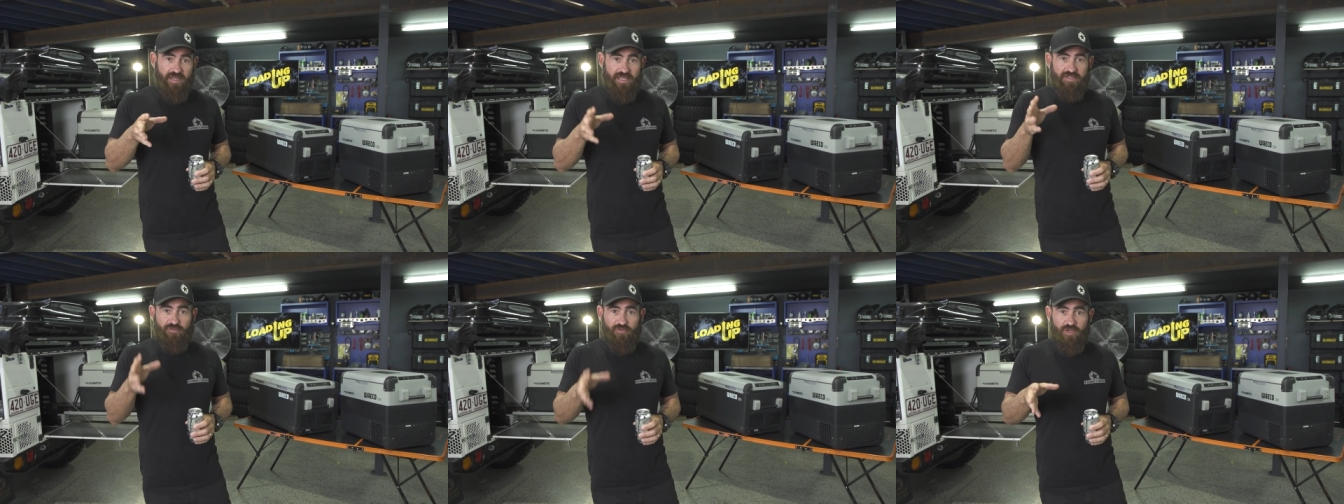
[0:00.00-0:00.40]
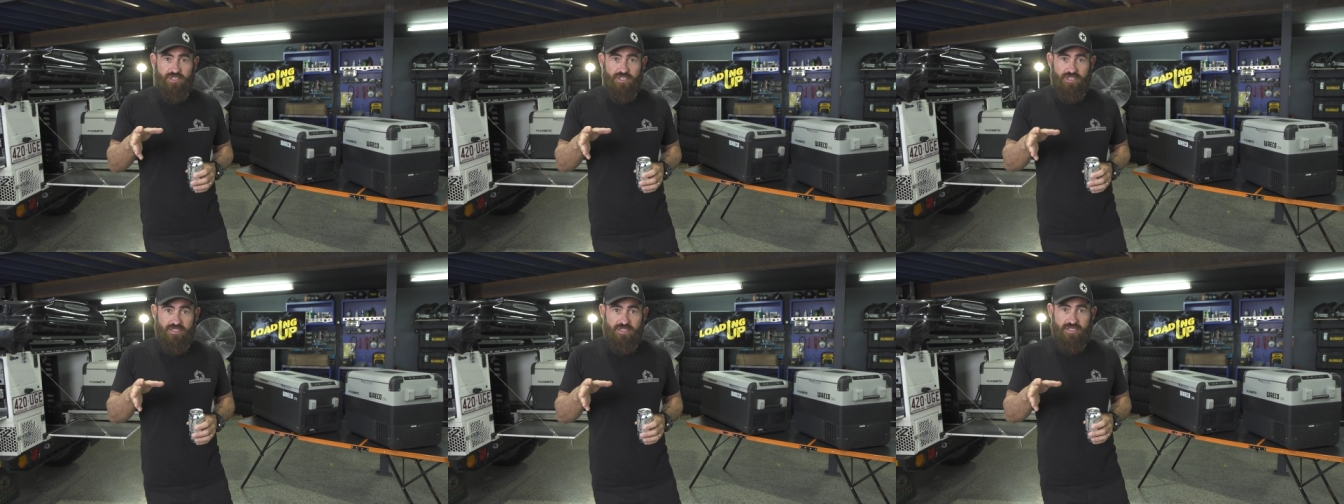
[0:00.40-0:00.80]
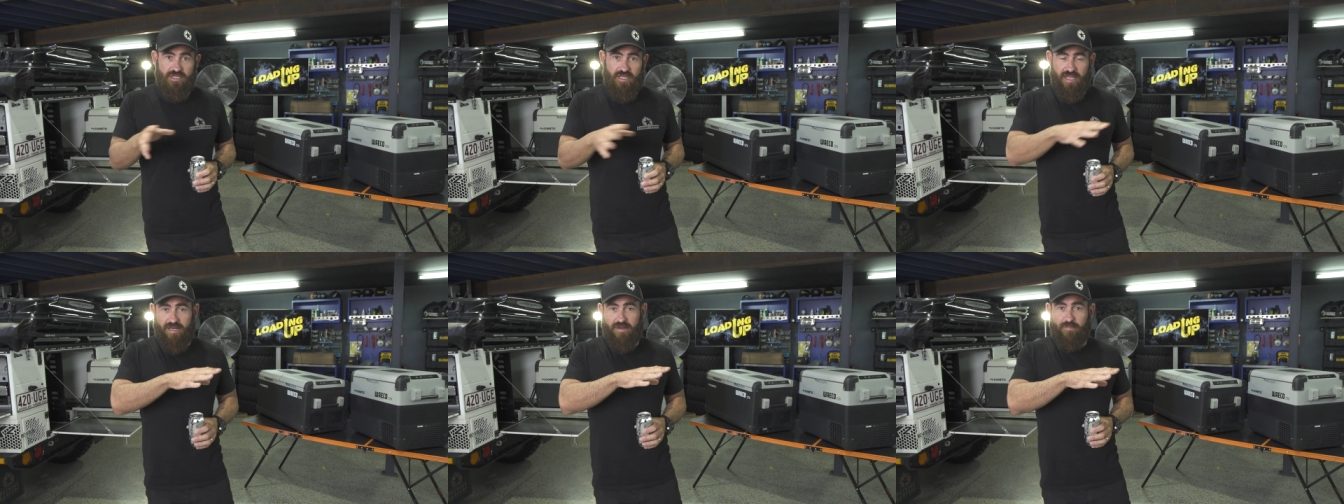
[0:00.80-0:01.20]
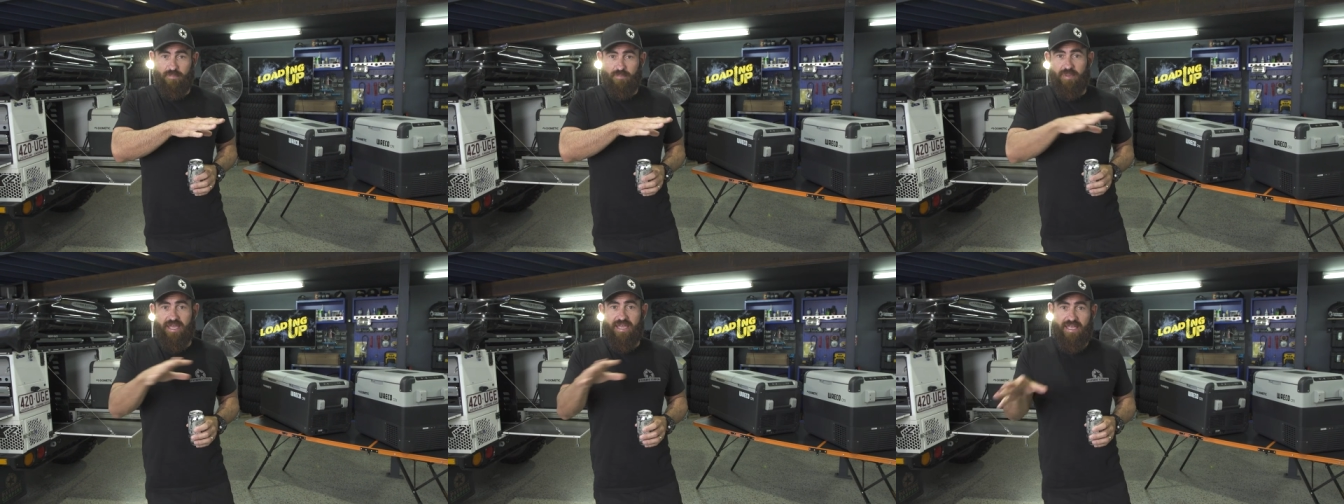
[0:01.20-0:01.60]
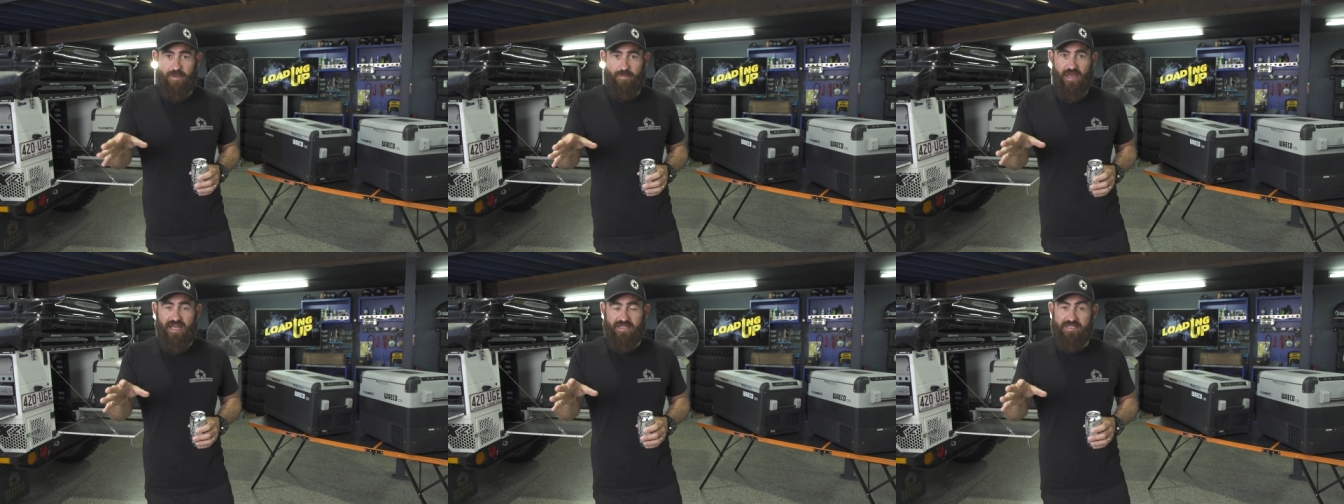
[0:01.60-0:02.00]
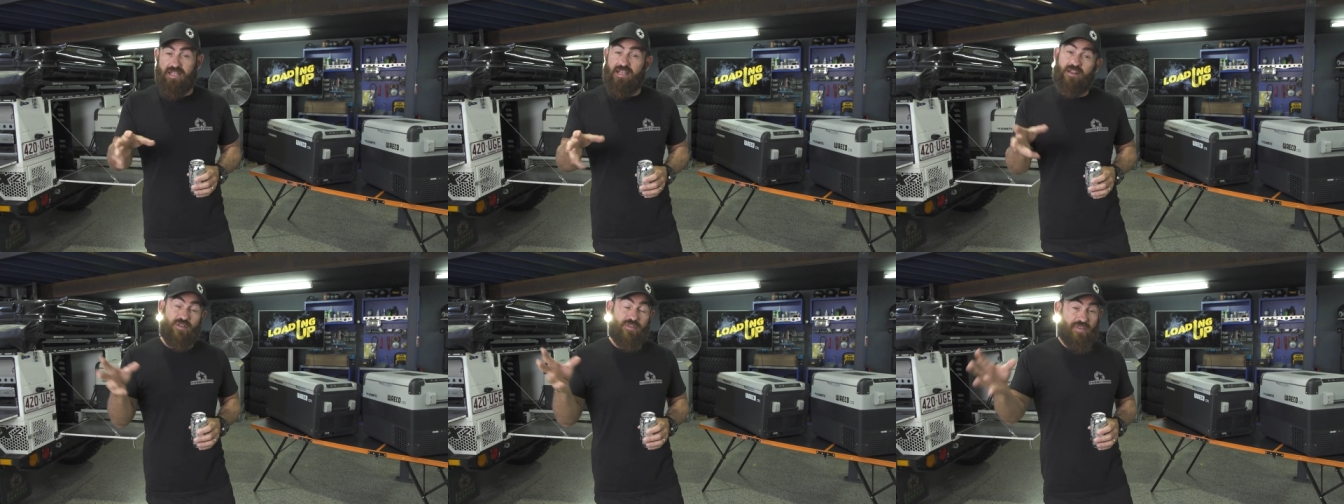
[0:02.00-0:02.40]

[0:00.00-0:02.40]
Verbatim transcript: these fridges in beer capacity, and I